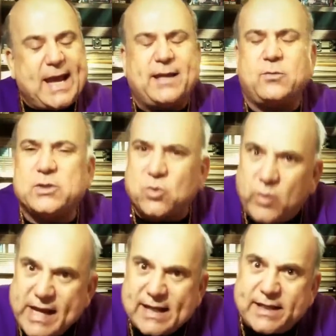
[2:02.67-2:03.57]
And it was
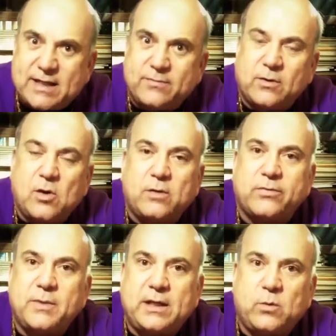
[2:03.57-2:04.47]
really
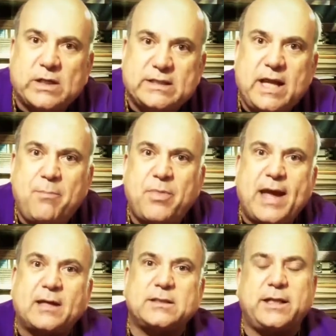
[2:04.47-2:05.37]
difficult for me to accept
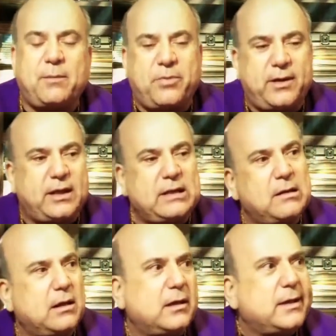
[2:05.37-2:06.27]
that, because I kept
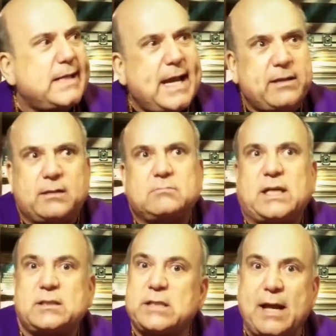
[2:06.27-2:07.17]
thinking, yeah,
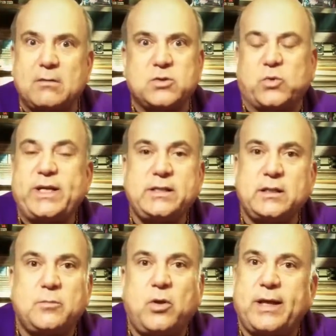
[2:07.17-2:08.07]
that sounds
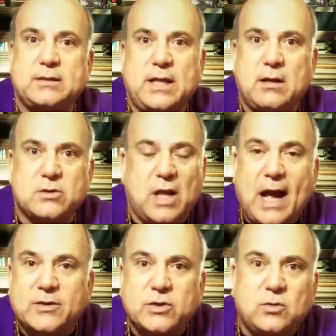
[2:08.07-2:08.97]
reasonable, that sounds
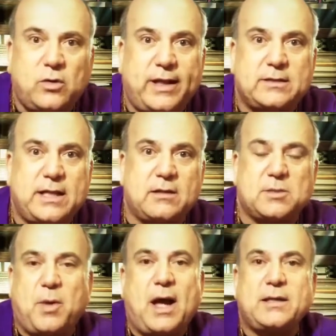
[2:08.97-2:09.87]
logical, that
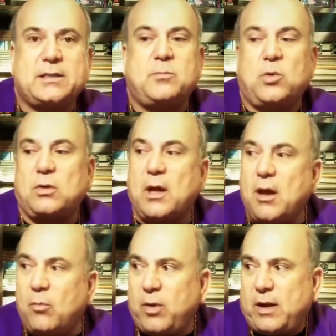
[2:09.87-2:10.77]
sounds possible,
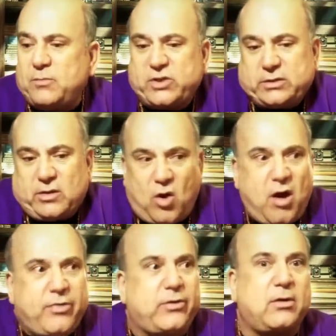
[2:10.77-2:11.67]
but I'm just an
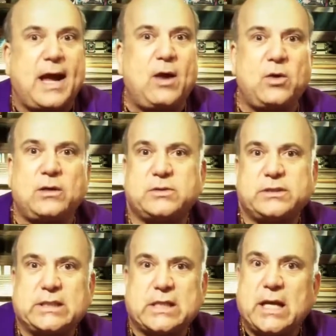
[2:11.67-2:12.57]
author. How else
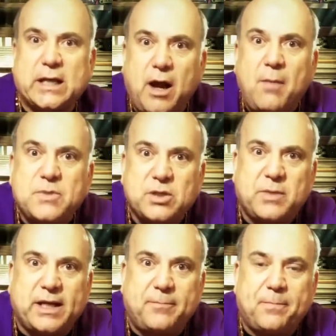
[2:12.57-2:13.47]
is it going to come to
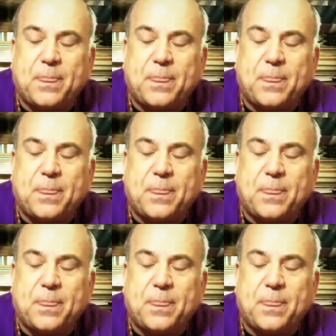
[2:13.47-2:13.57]
me?